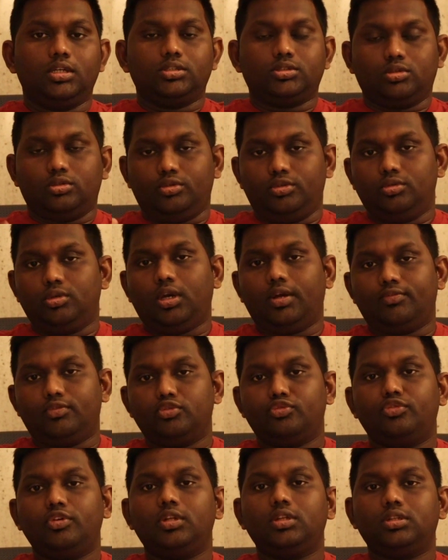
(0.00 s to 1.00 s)
So you have
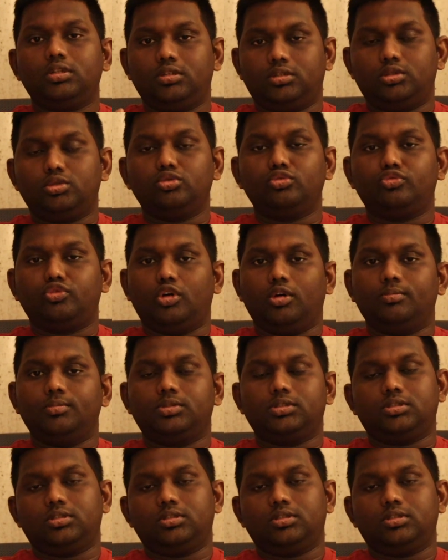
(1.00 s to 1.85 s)
to fill 2 forms